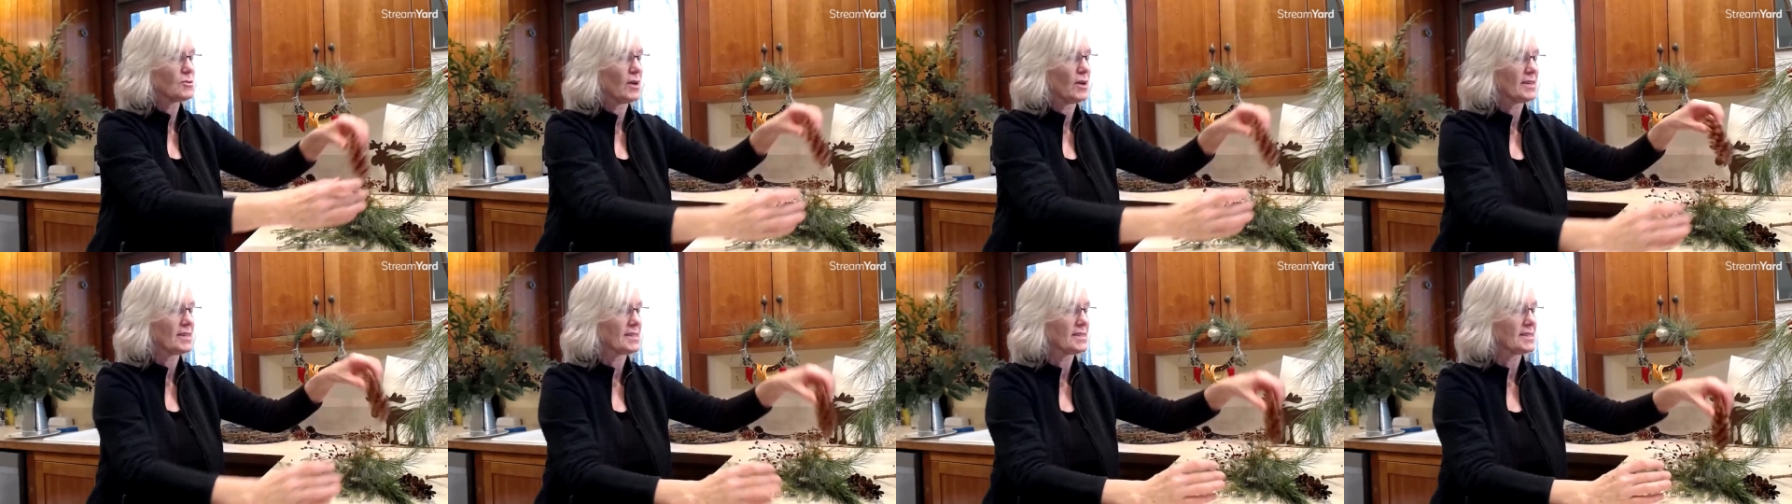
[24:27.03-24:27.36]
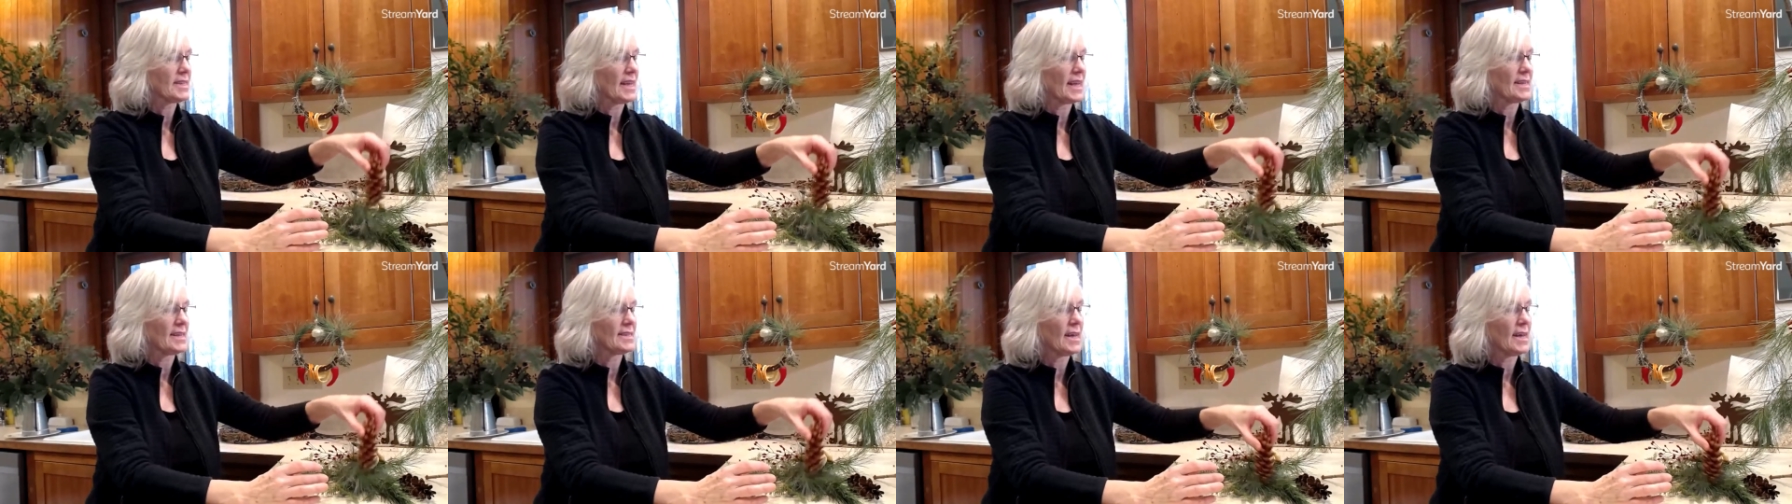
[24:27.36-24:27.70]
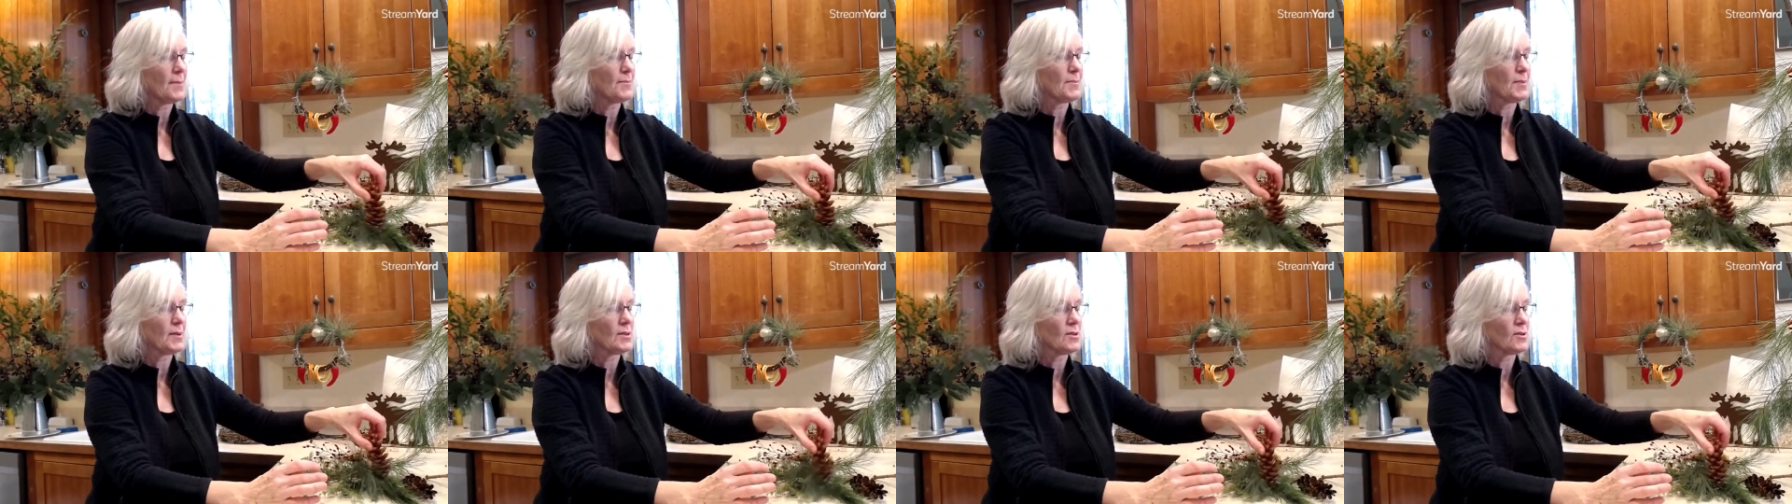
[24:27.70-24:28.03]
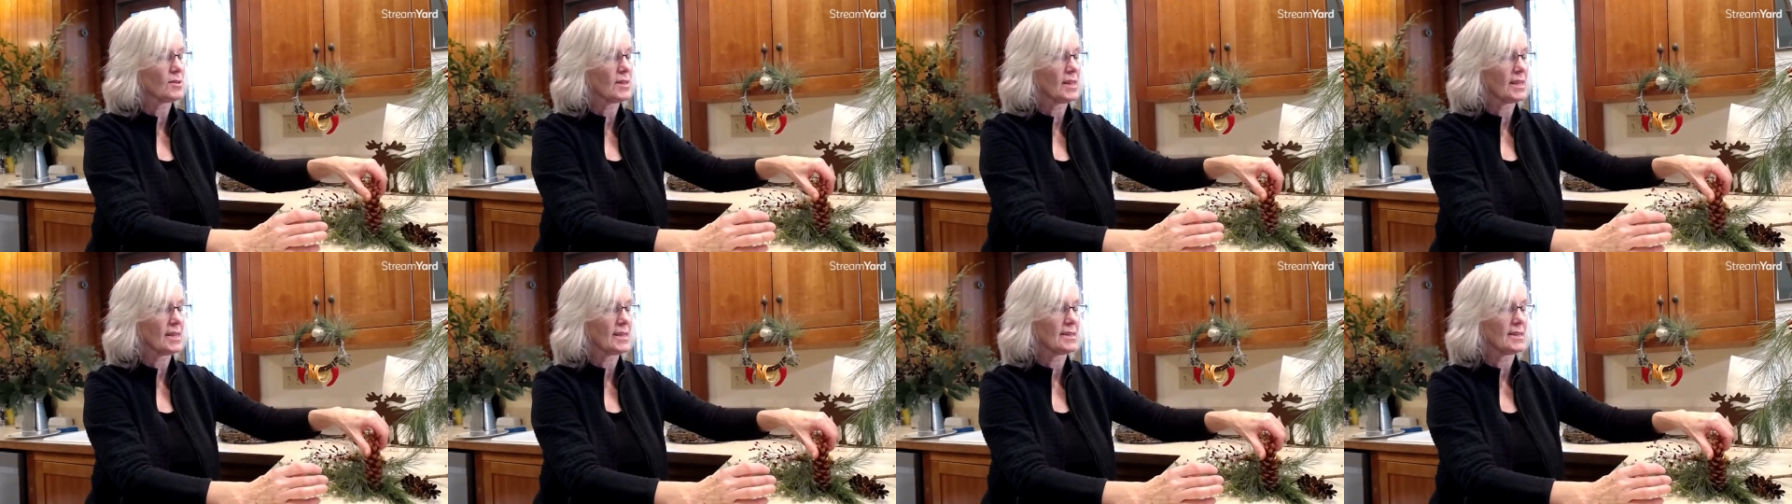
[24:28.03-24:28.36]
try to stand up and
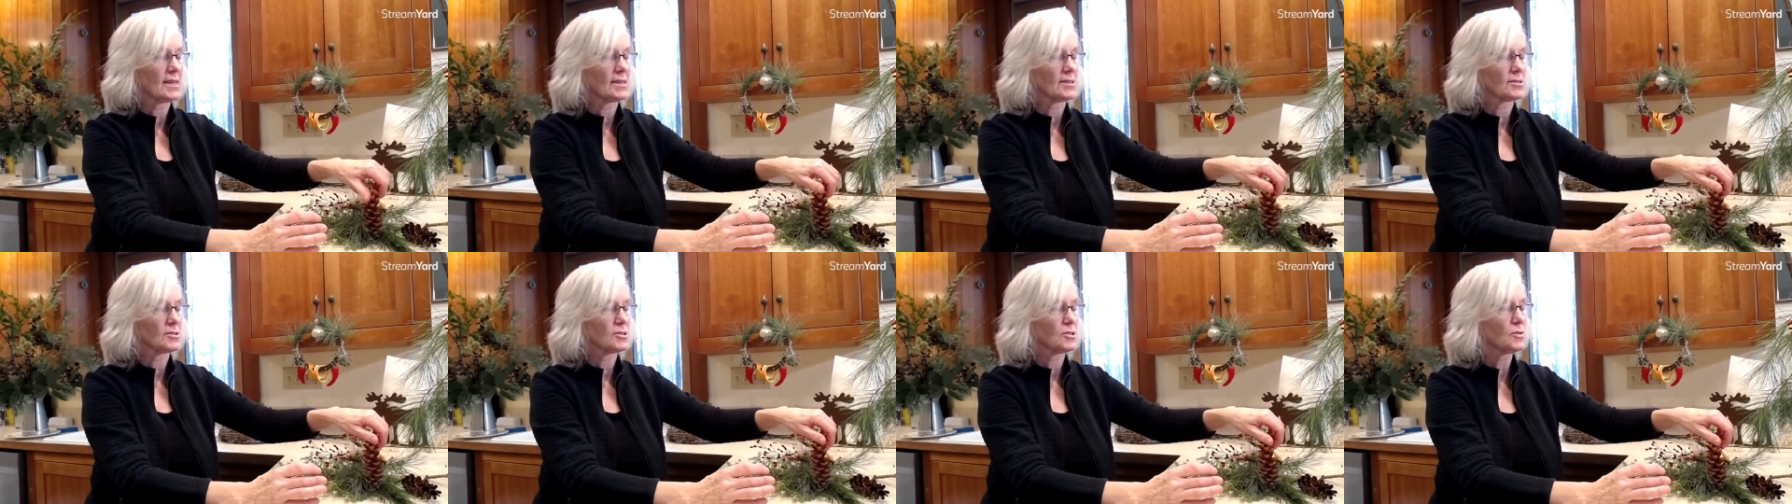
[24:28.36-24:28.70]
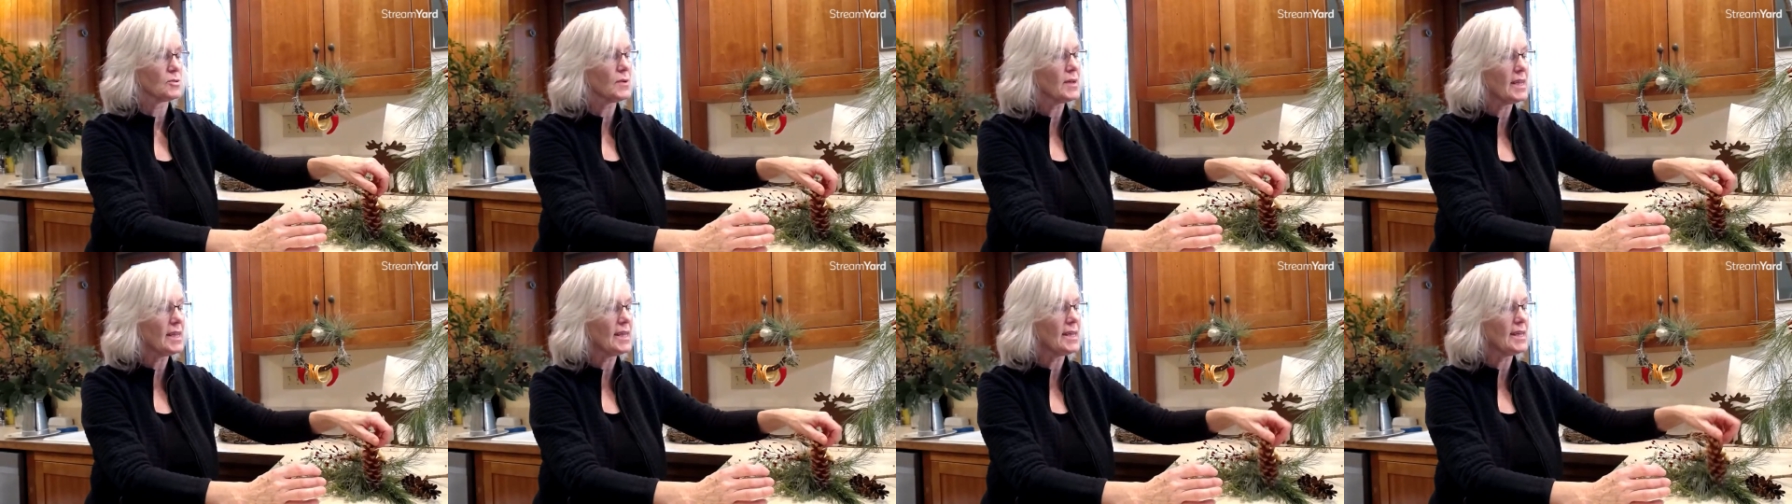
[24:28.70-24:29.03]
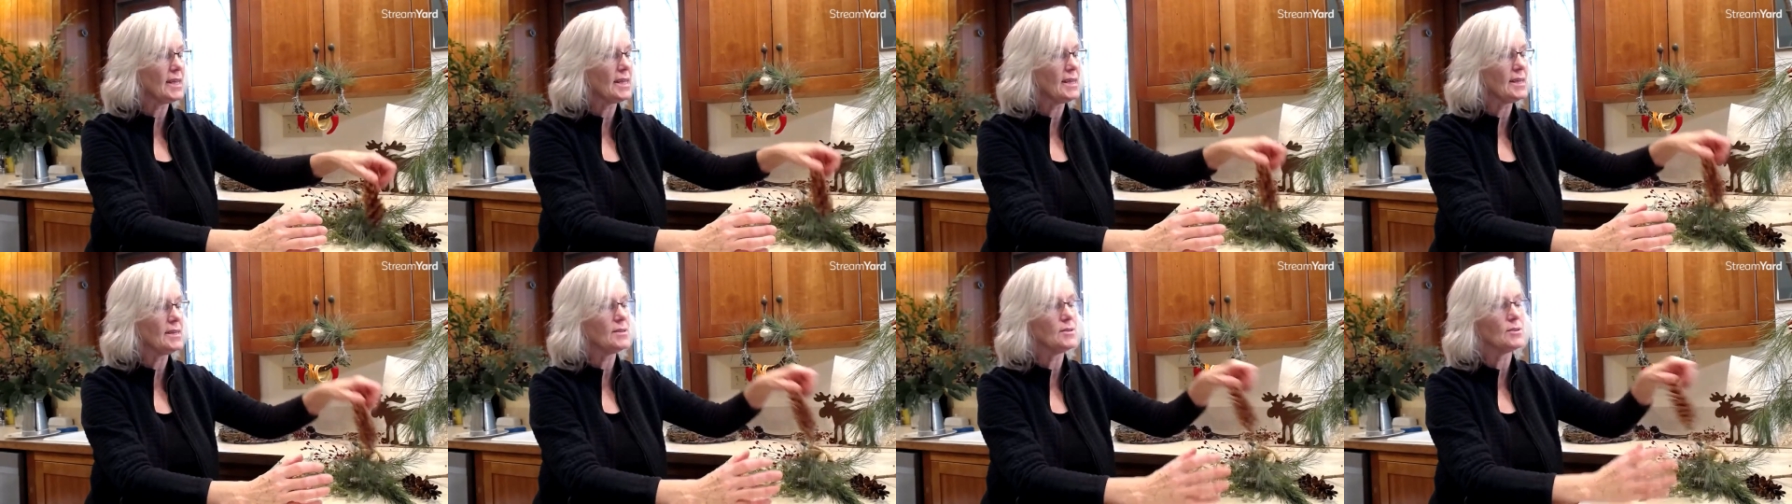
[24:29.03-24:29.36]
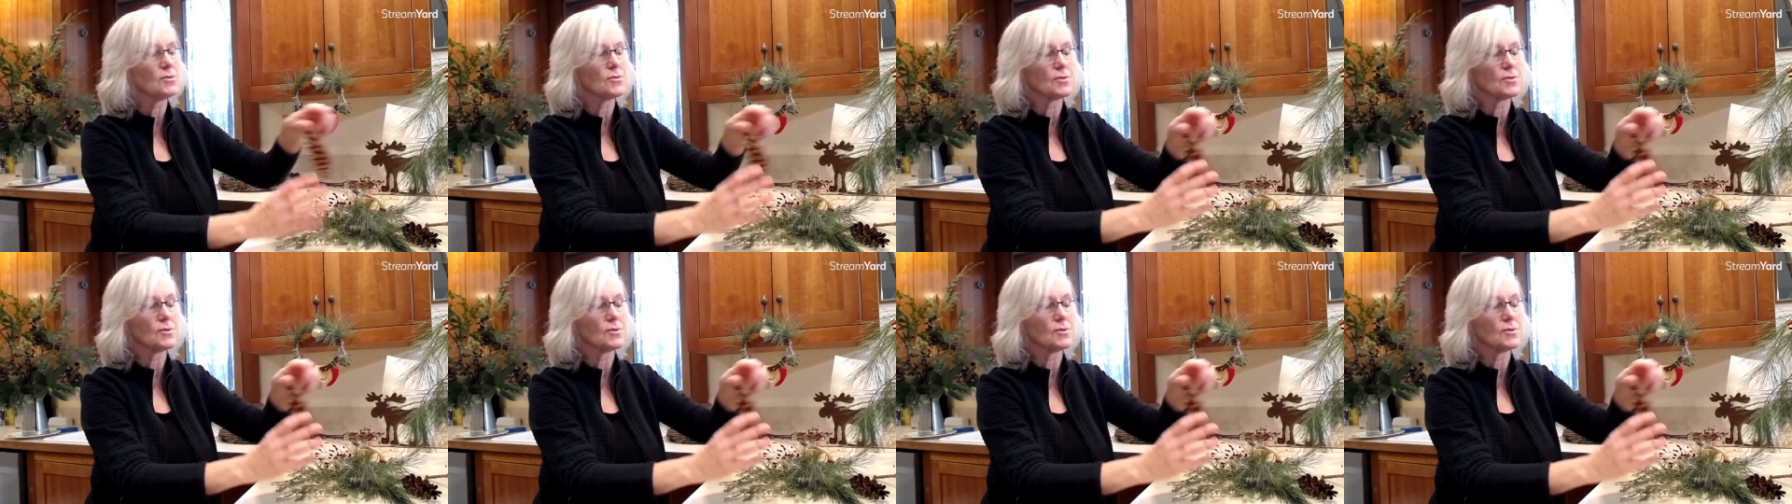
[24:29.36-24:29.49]
look like a little tree.